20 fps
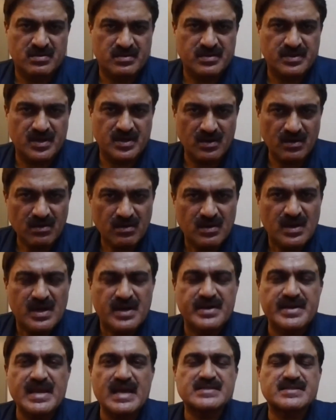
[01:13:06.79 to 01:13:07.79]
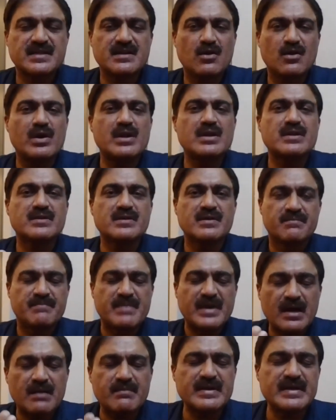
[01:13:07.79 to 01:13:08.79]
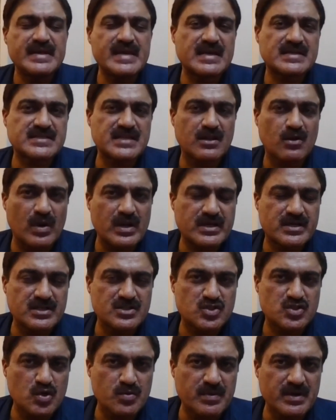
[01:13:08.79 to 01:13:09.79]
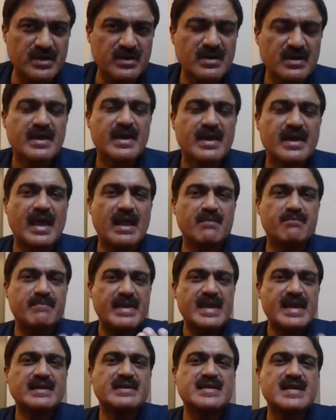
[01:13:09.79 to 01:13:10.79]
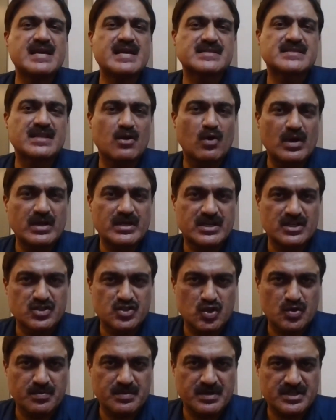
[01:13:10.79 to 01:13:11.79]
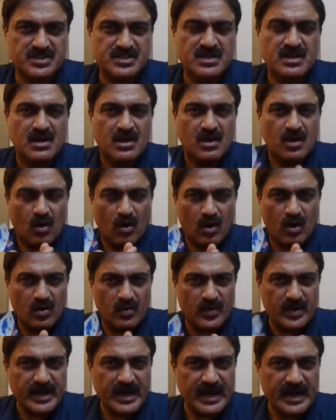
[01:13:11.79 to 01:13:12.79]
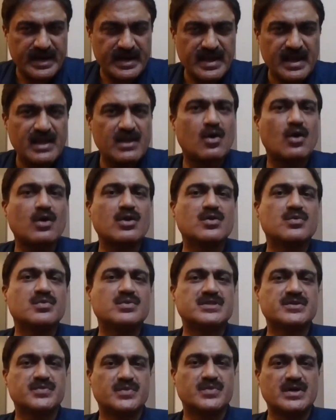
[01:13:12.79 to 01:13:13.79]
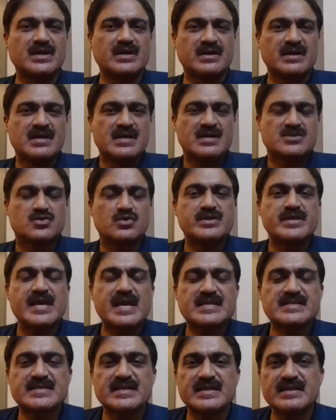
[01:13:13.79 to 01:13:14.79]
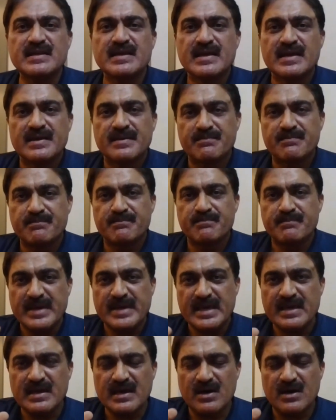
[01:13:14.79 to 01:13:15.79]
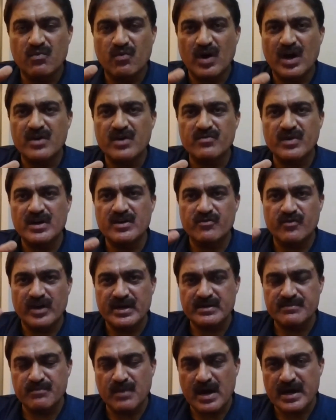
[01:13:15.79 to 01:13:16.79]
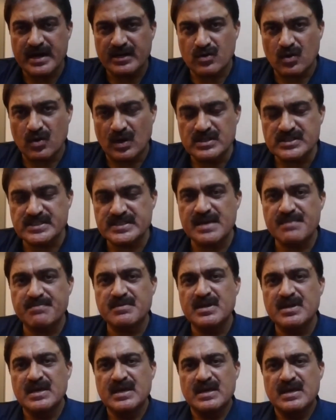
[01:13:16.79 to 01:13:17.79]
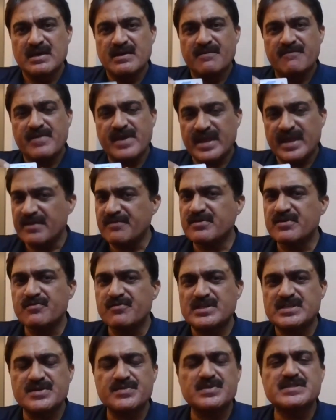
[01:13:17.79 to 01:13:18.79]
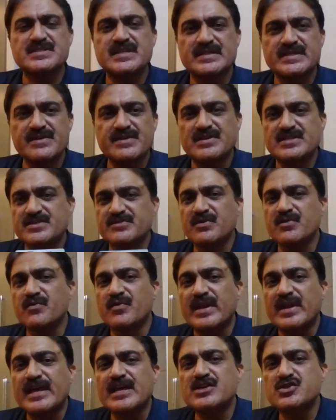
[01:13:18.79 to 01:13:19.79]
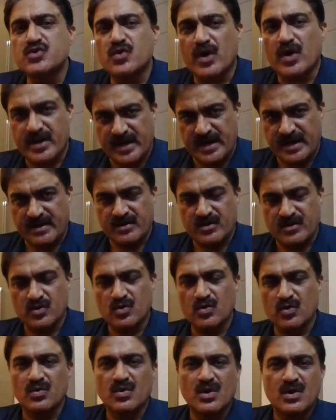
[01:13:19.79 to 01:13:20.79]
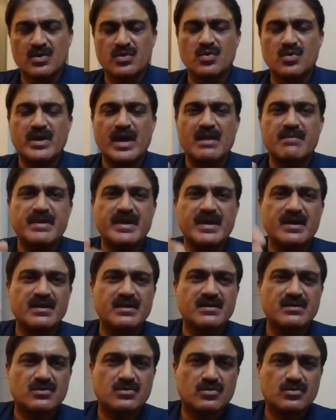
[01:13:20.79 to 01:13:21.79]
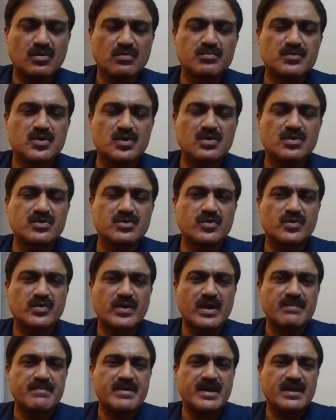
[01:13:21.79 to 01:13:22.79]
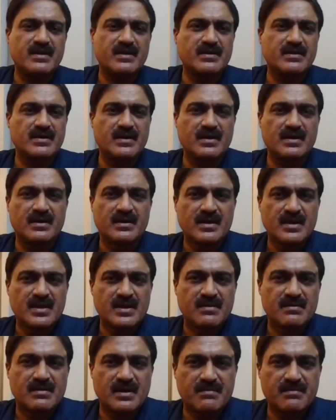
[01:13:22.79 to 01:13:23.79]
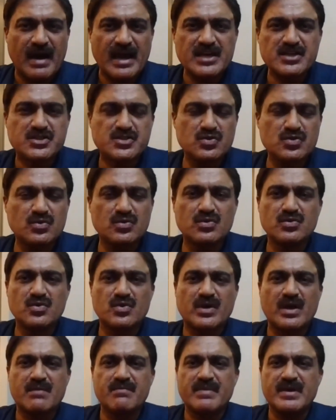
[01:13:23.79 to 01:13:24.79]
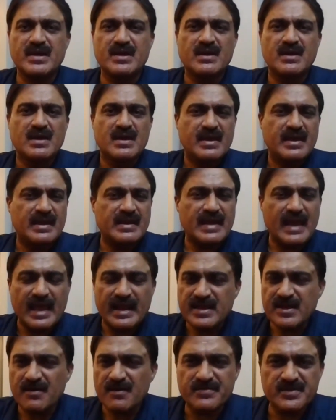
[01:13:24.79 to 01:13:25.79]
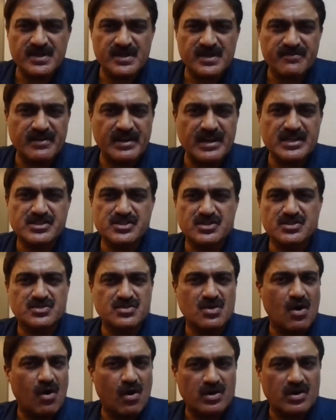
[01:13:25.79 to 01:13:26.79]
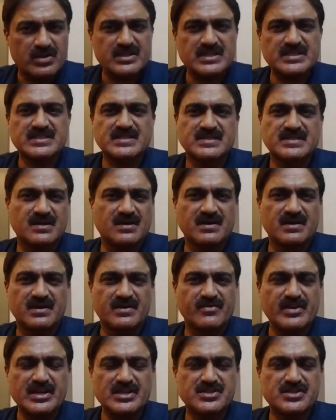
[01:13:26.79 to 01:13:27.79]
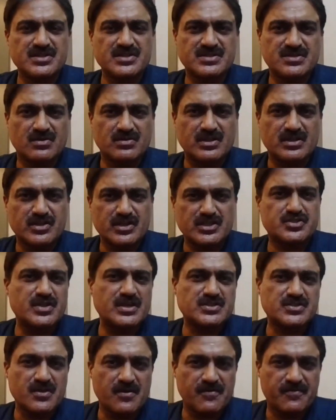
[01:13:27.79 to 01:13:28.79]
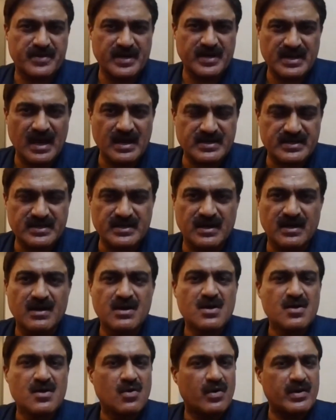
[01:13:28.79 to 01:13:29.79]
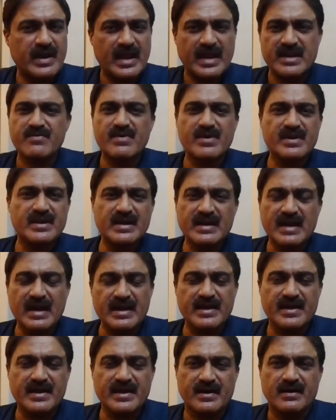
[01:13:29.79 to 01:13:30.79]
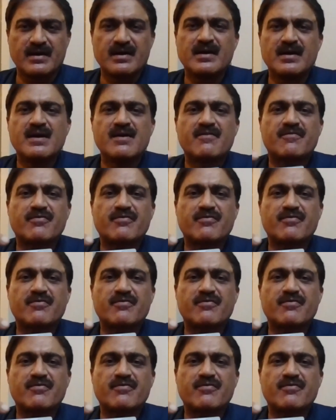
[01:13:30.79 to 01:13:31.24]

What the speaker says: DXN loyal, become a DXN loyal consumer and make DXN loyal consumers all over India and all over the world. So DXN being a one world, one market concept, wherever, whichever city, whichever village you are in, you can be in Tumkur, you can be in Mysore, you can be in any of the villages or the regions or the districts of Karnataka or anywhere in India.